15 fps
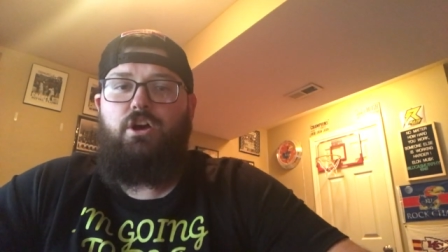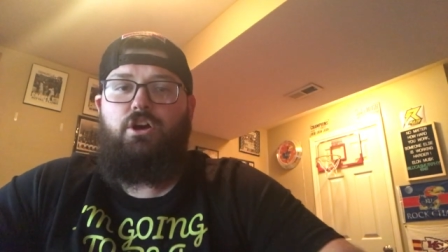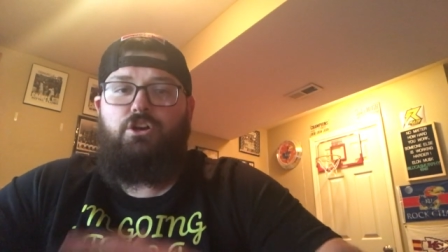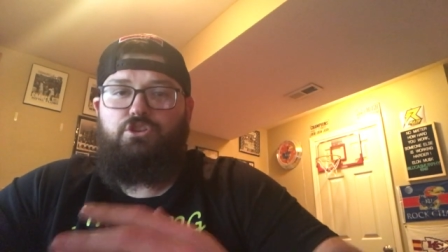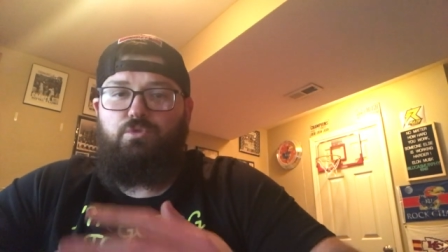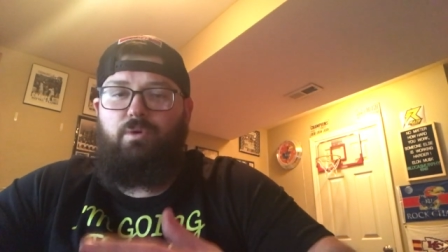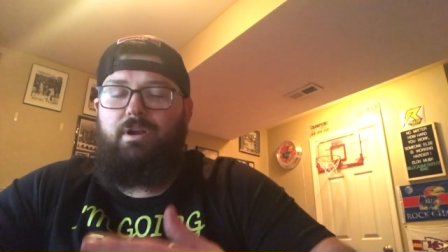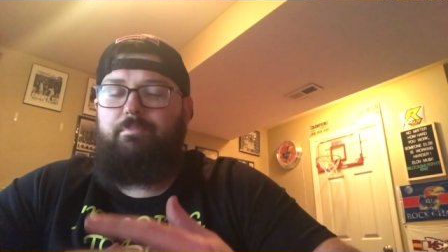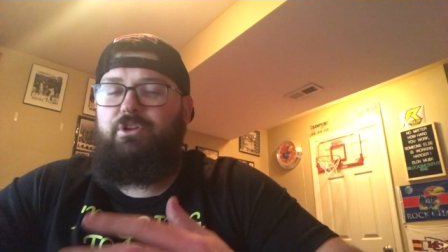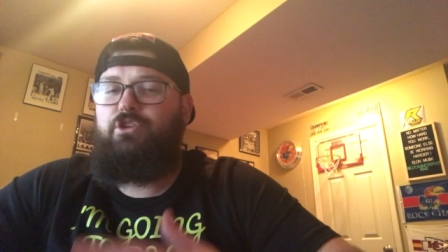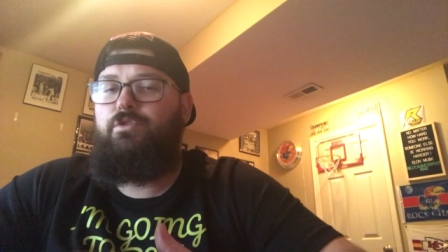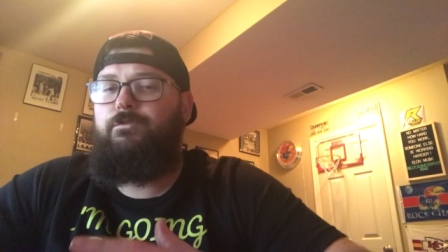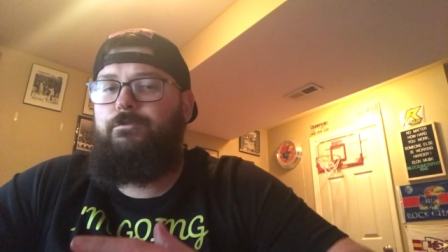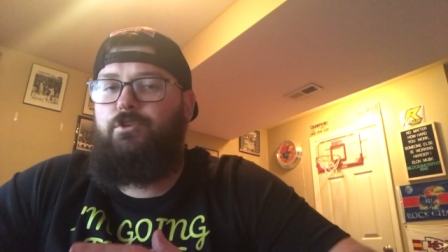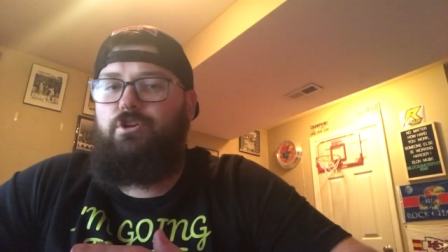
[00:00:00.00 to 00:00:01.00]
So what I'm going to do
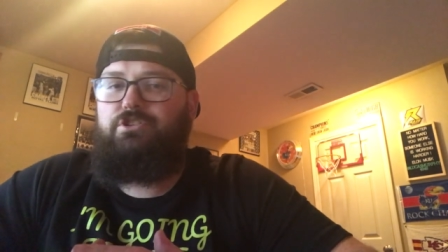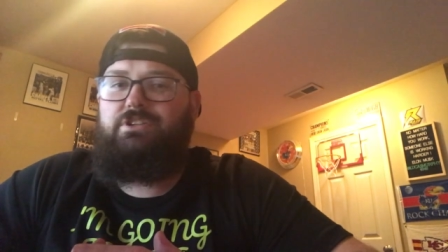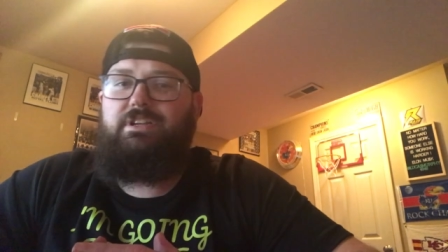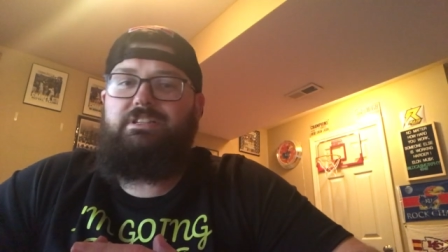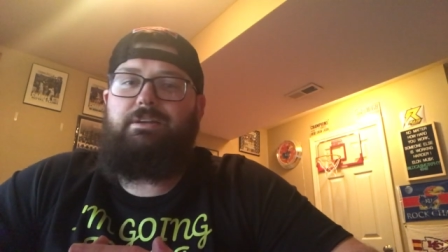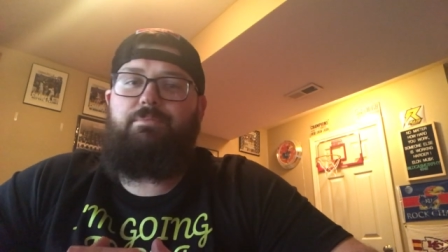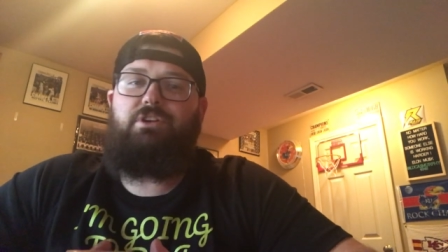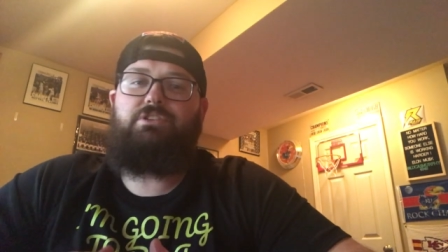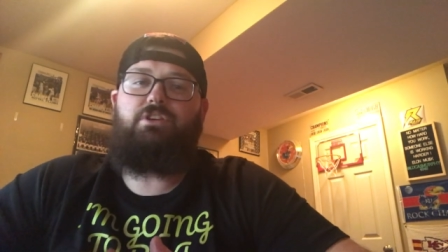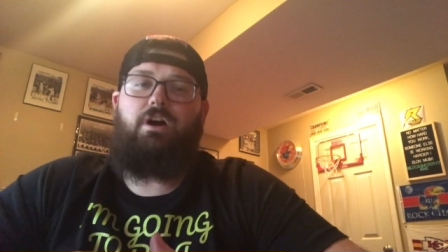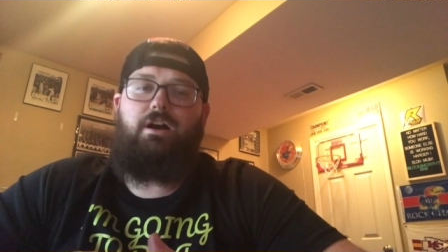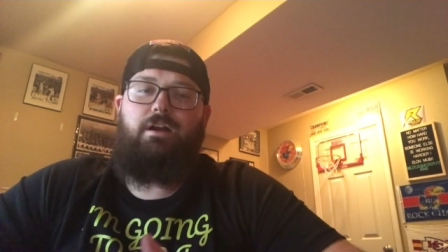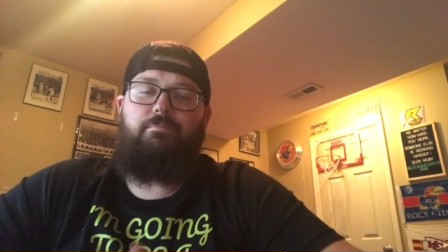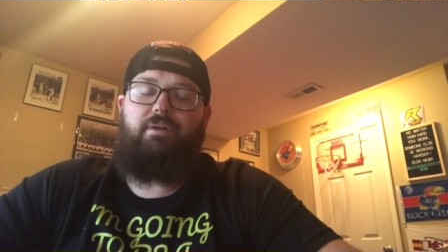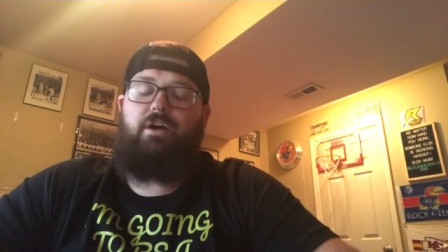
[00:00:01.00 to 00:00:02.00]
first is I'm going to
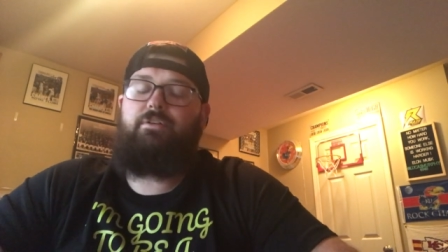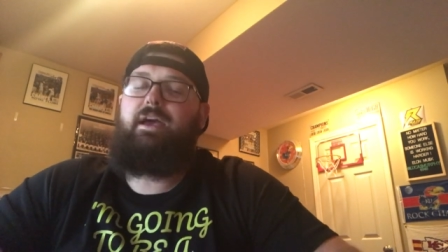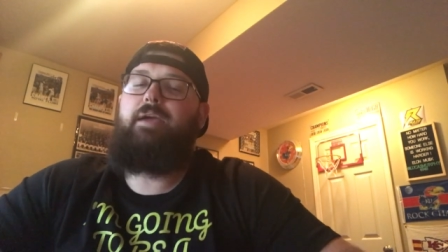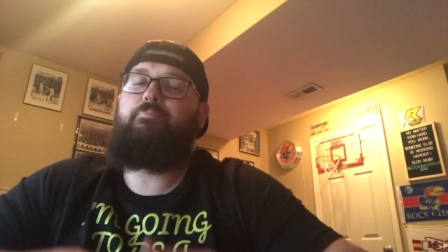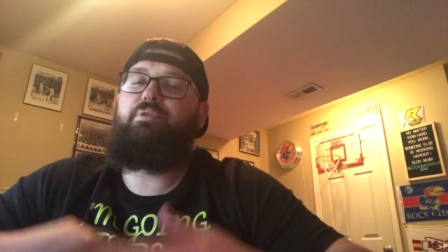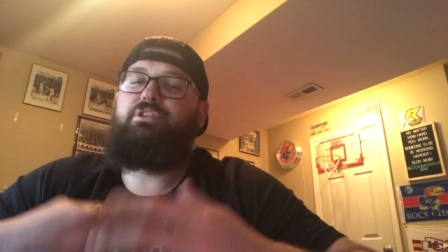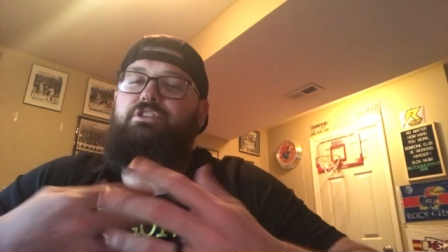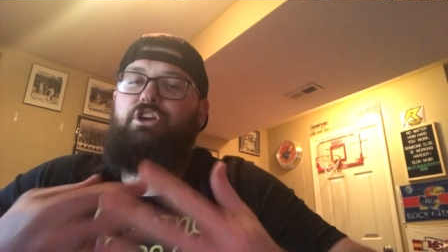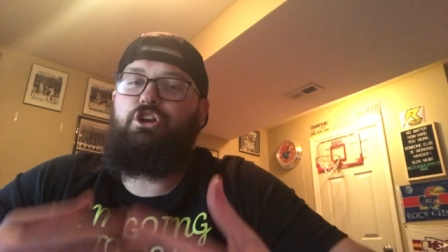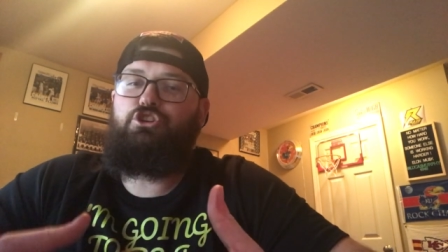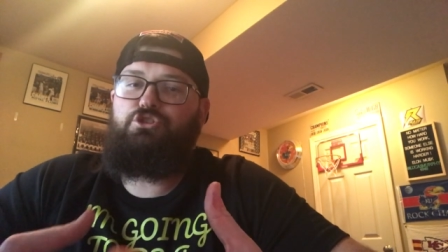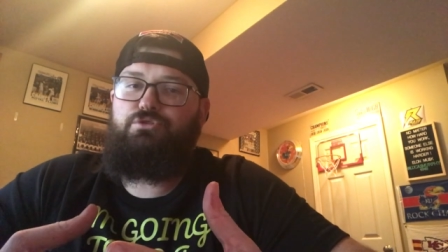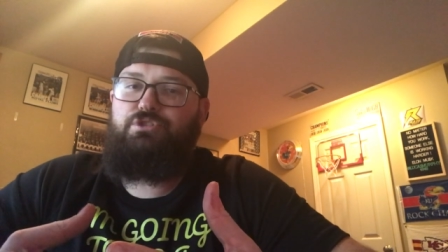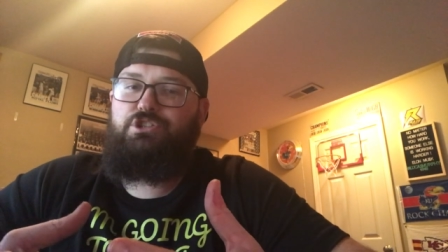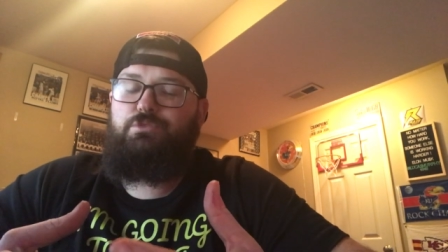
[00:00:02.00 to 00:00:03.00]
talk about a
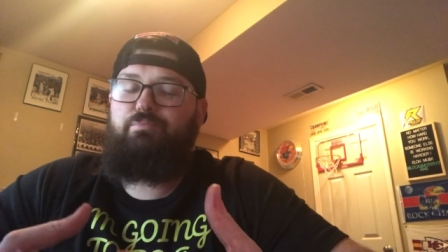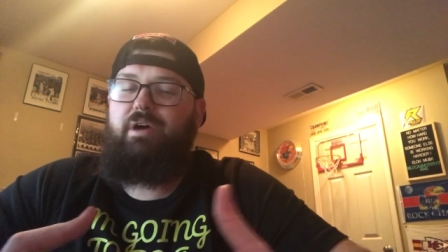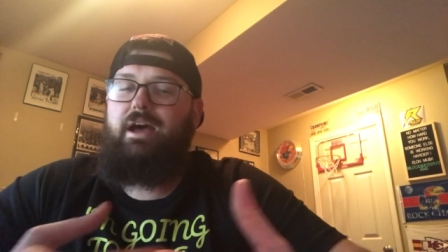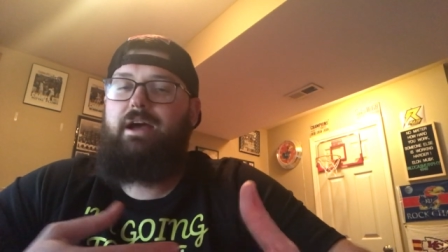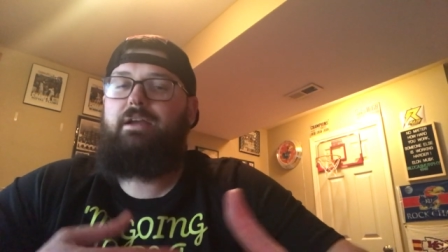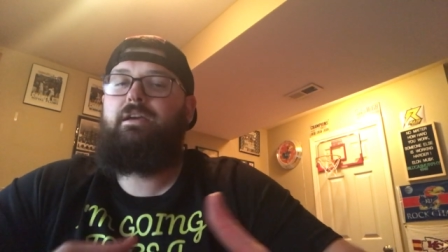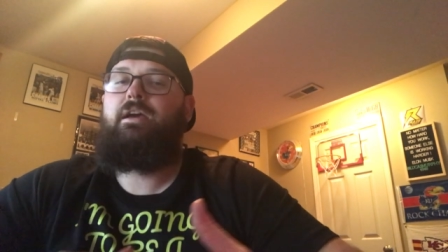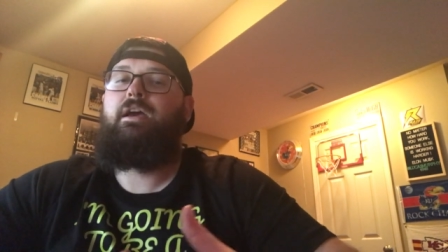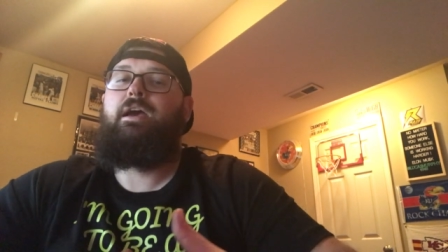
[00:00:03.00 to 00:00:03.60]
potential SPAC,